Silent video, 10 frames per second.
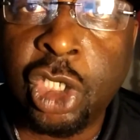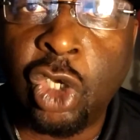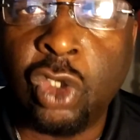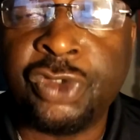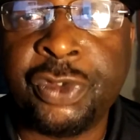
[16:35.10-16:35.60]

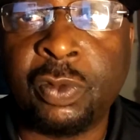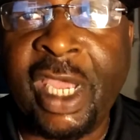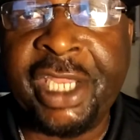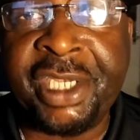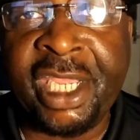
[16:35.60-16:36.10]
close for
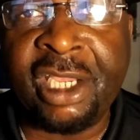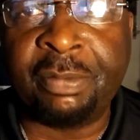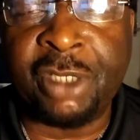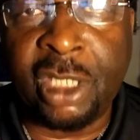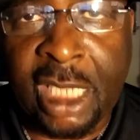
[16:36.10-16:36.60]
right
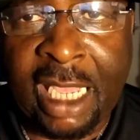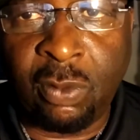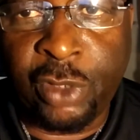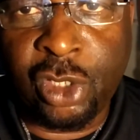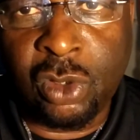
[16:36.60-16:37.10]
now, but I
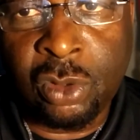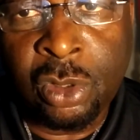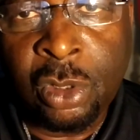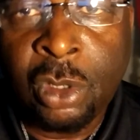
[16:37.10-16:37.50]
will